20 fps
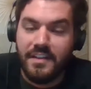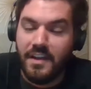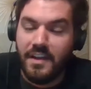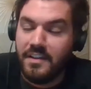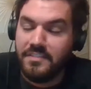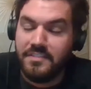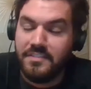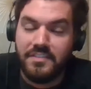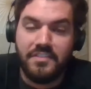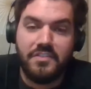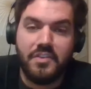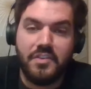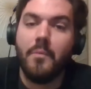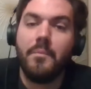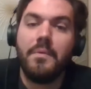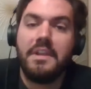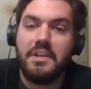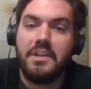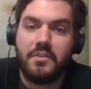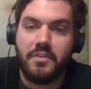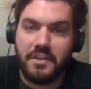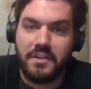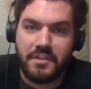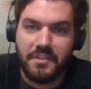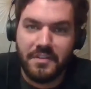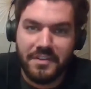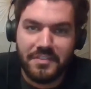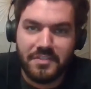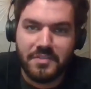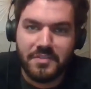so many
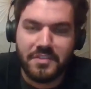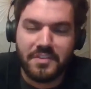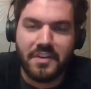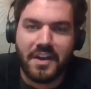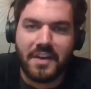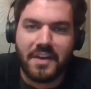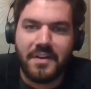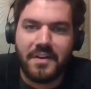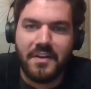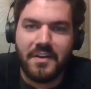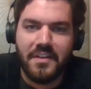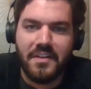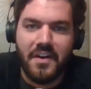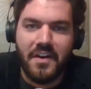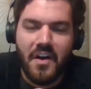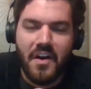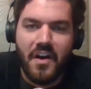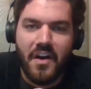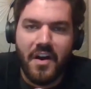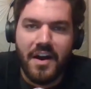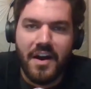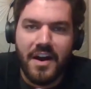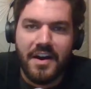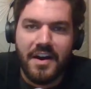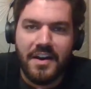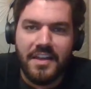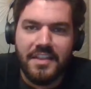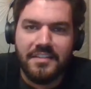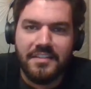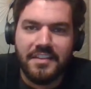critical issues to talk about
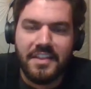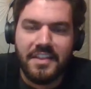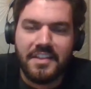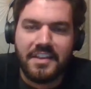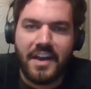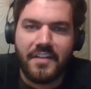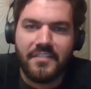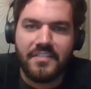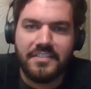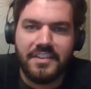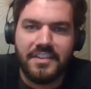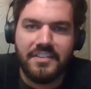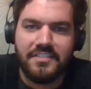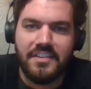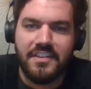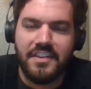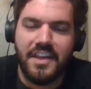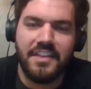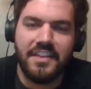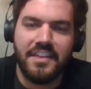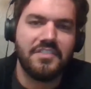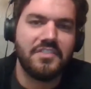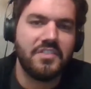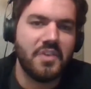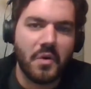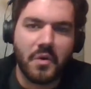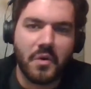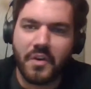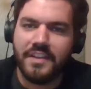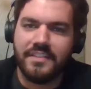in the conversation today. It's
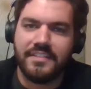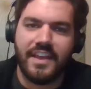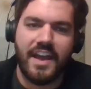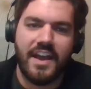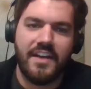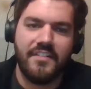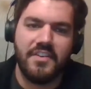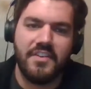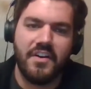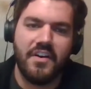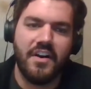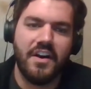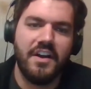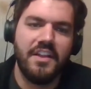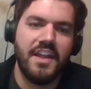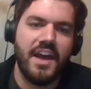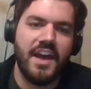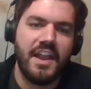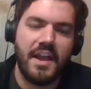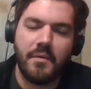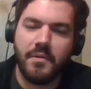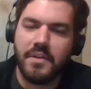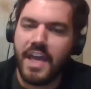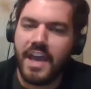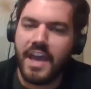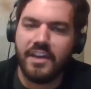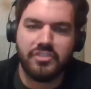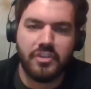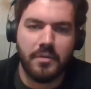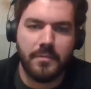so great to have you on. And I want to
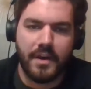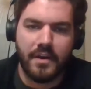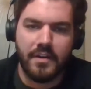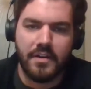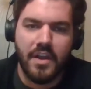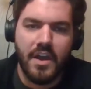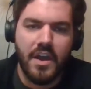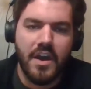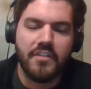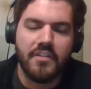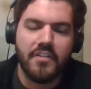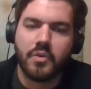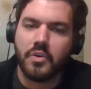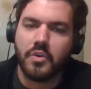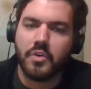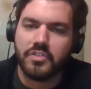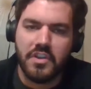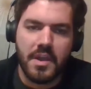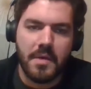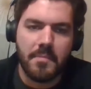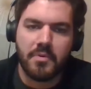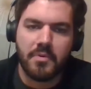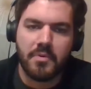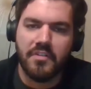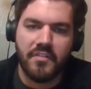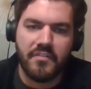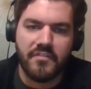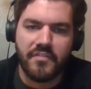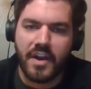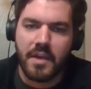ask you about, of course, a number
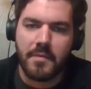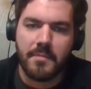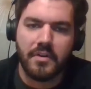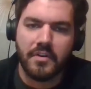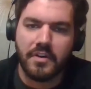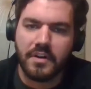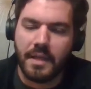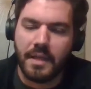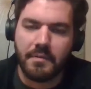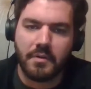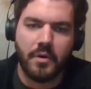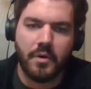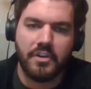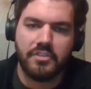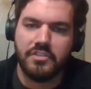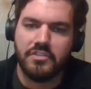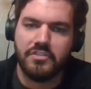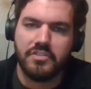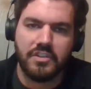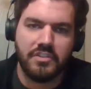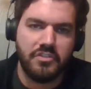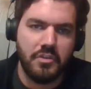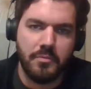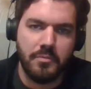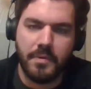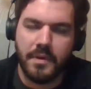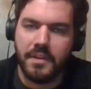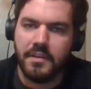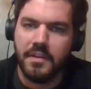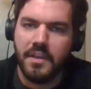of environmental and climate questions, because you've
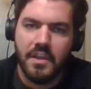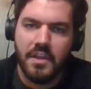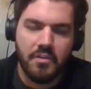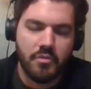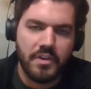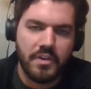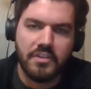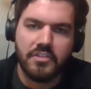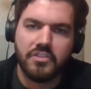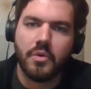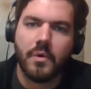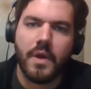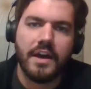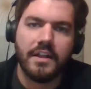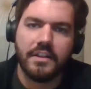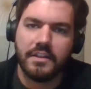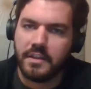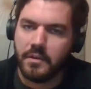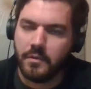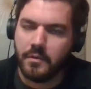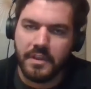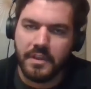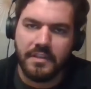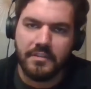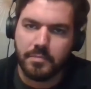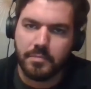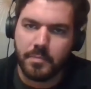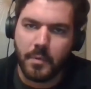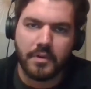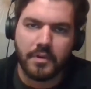been written so eloquently and
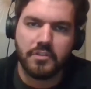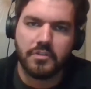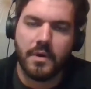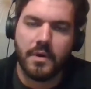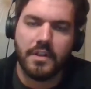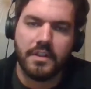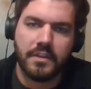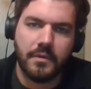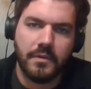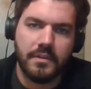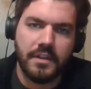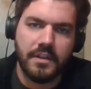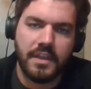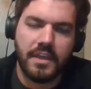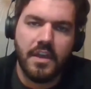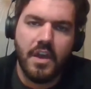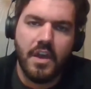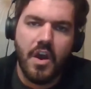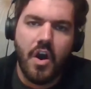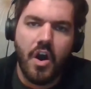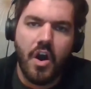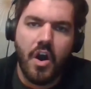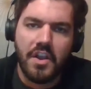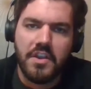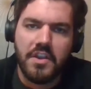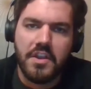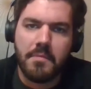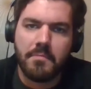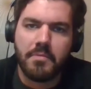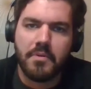spoken so eloquently on a
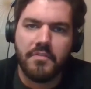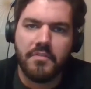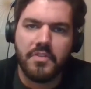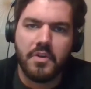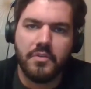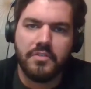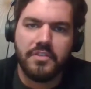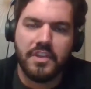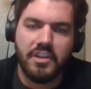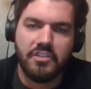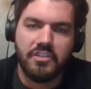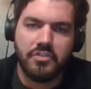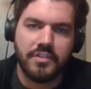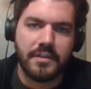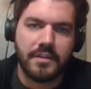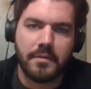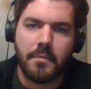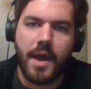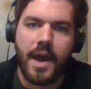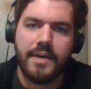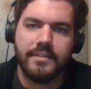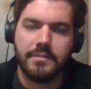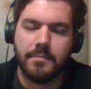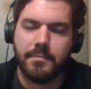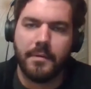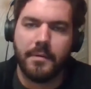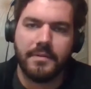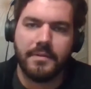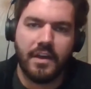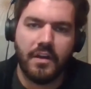number of those issues as a
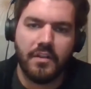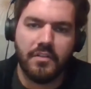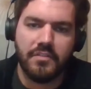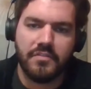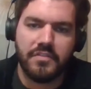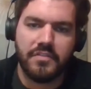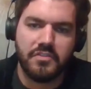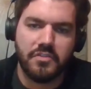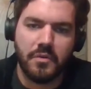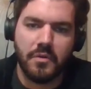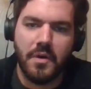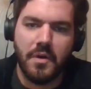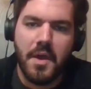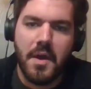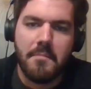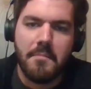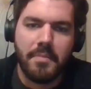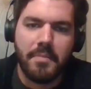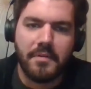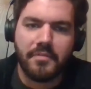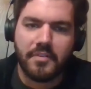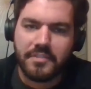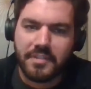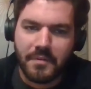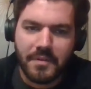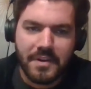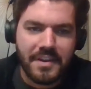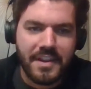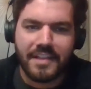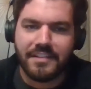public health official. But first, I
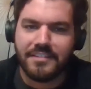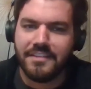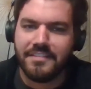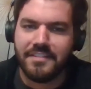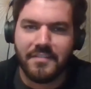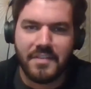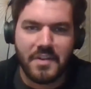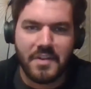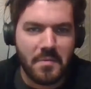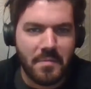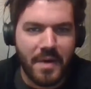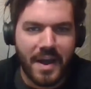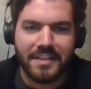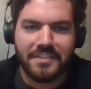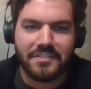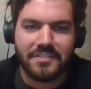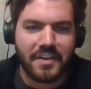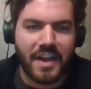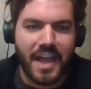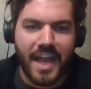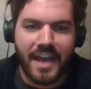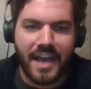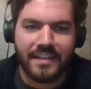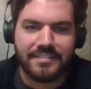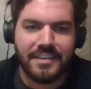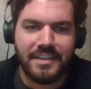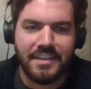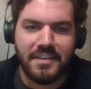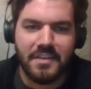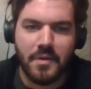wanted to just, if you don't mind, start
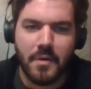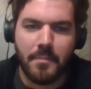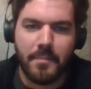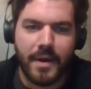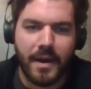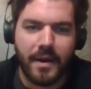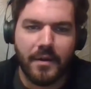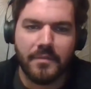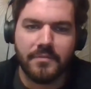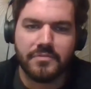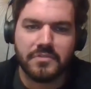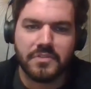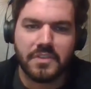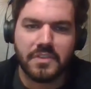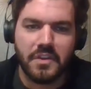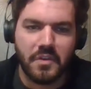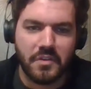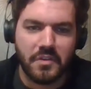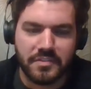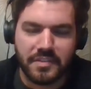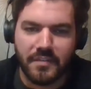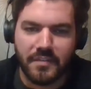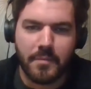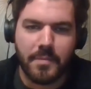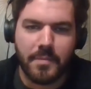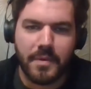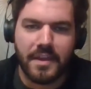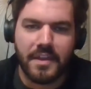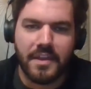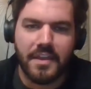asking you about yourself a
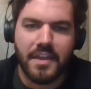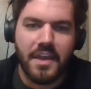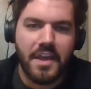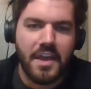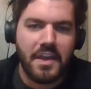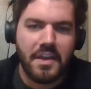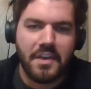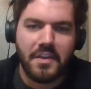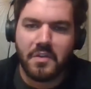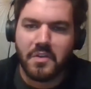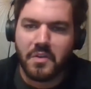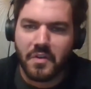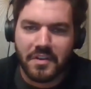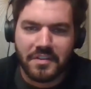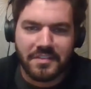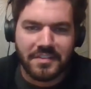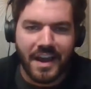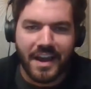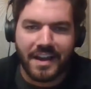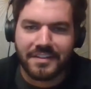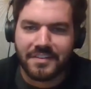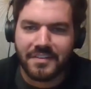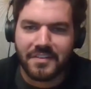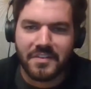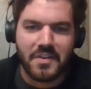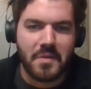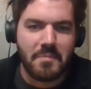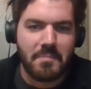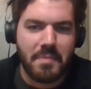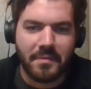bit. You know, you're a doctor,
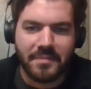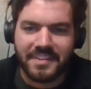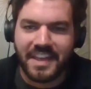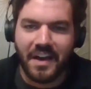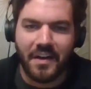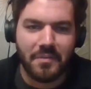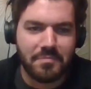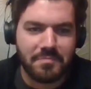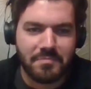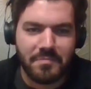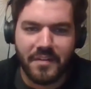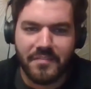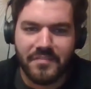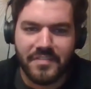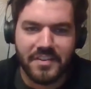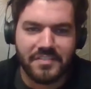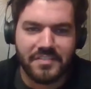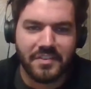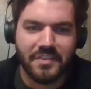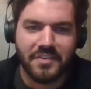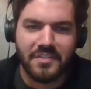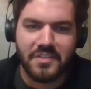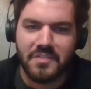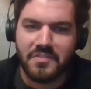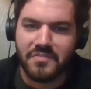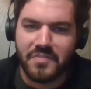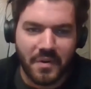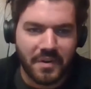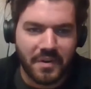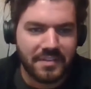you're a public health official, you
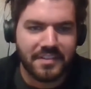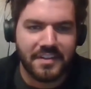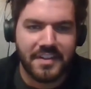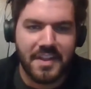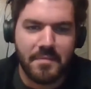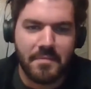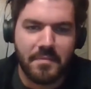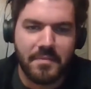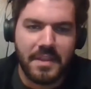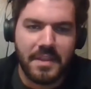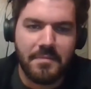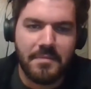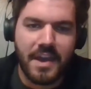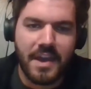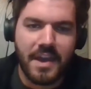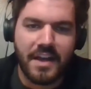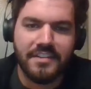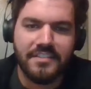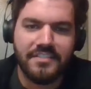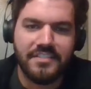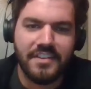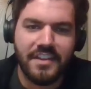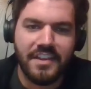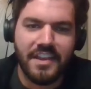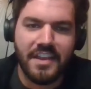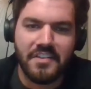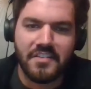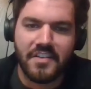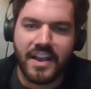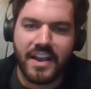focus on epidemiology
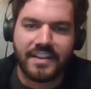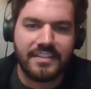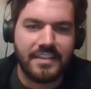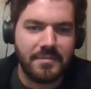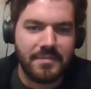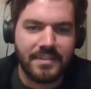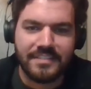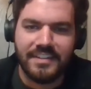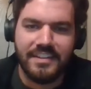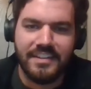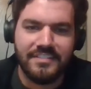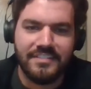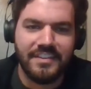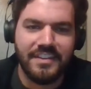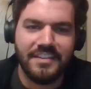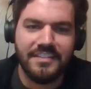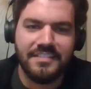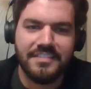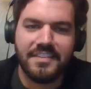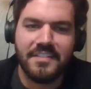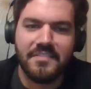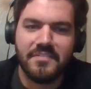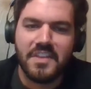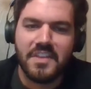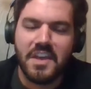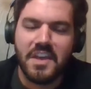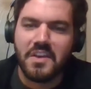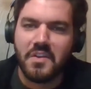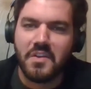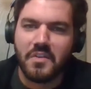in your academic teachings.
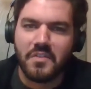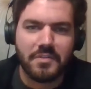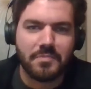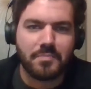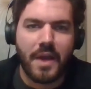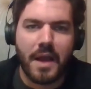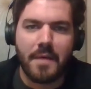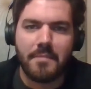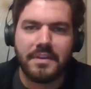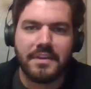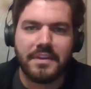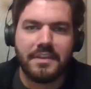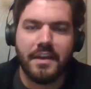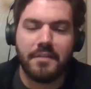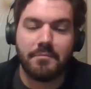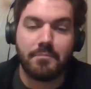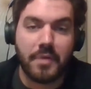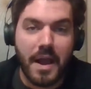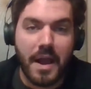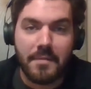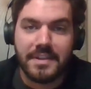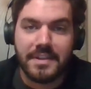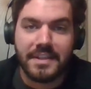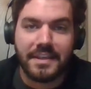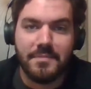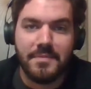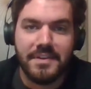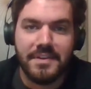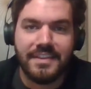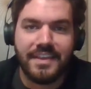You're this prominent
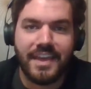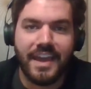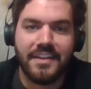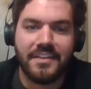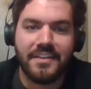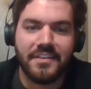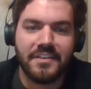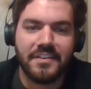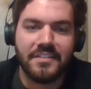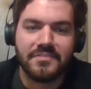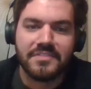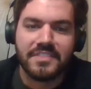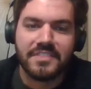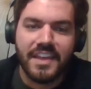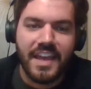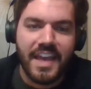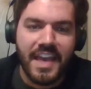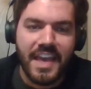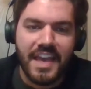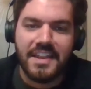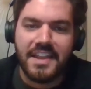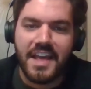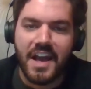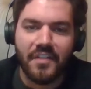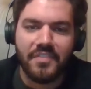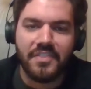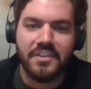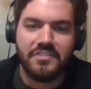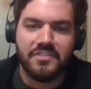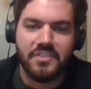communicator in
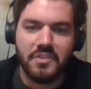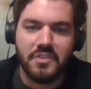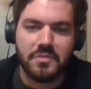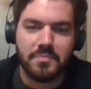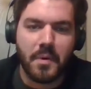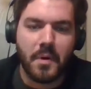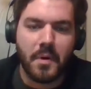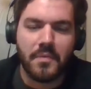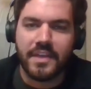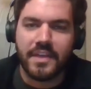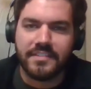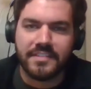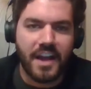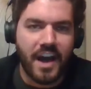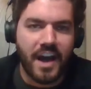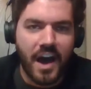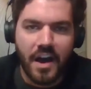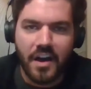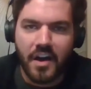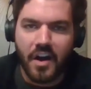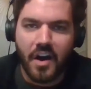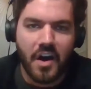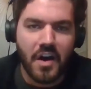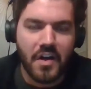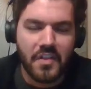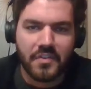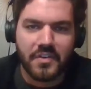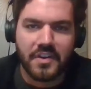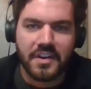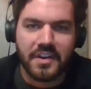health issues, both as an
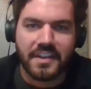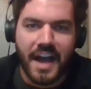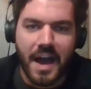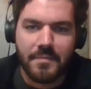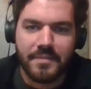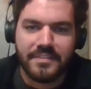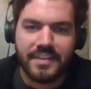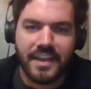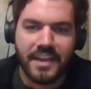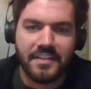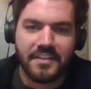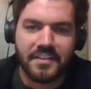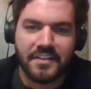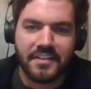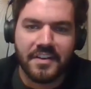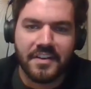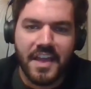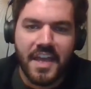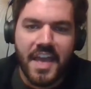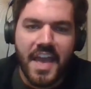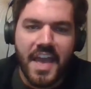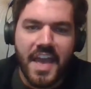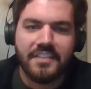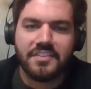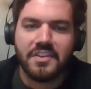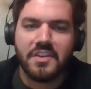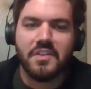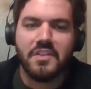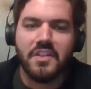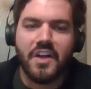author and commentator. And
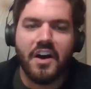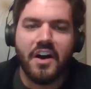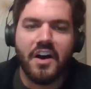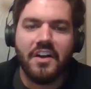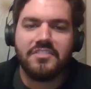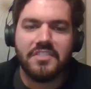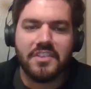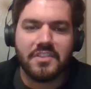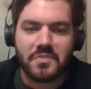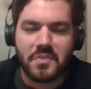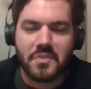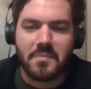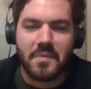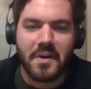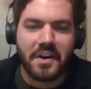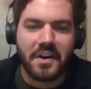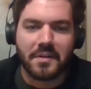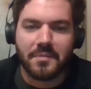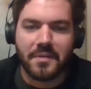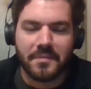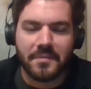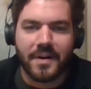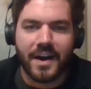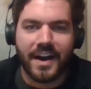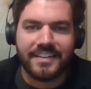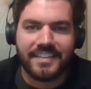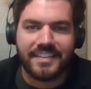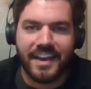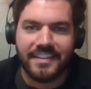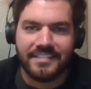so you launched this remarkable
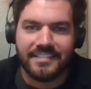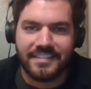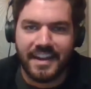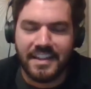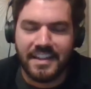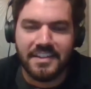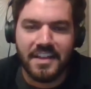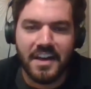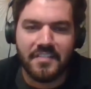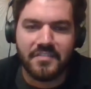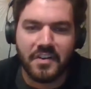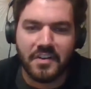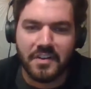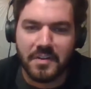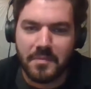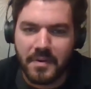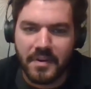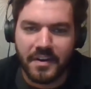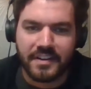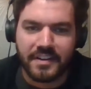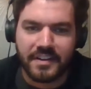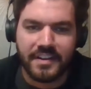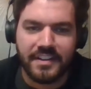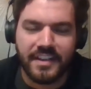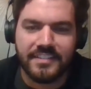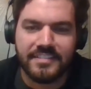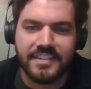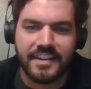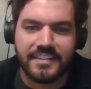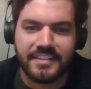podcast that I love called America
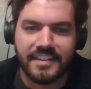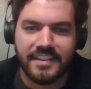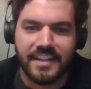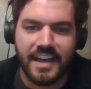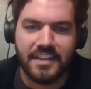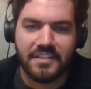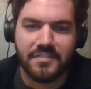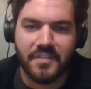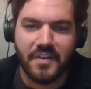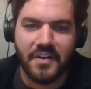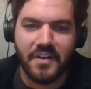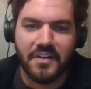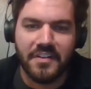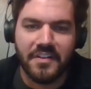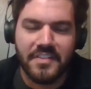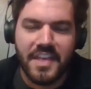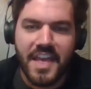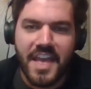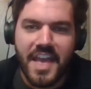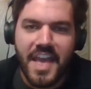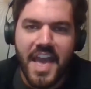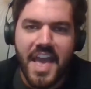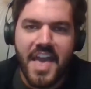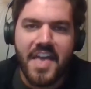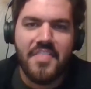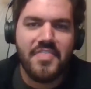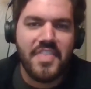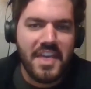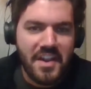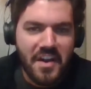Dissected last fall.
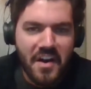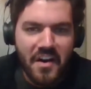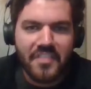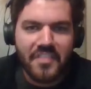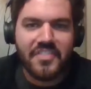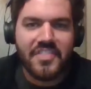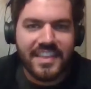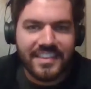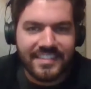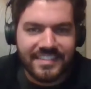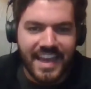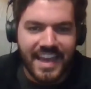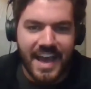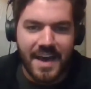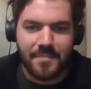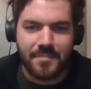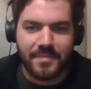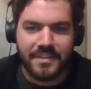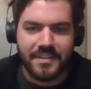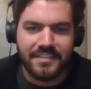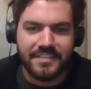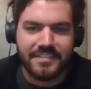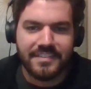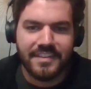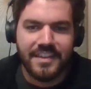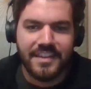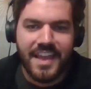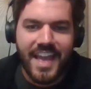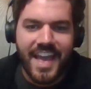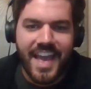And then all of this happens.
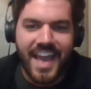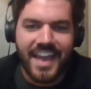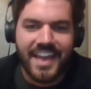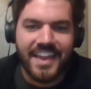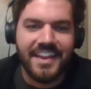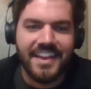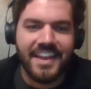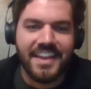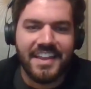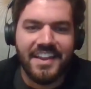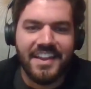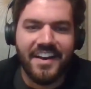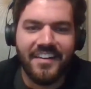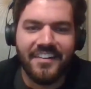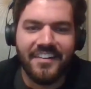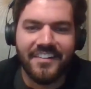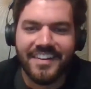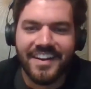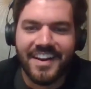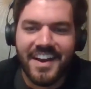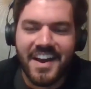And, you know,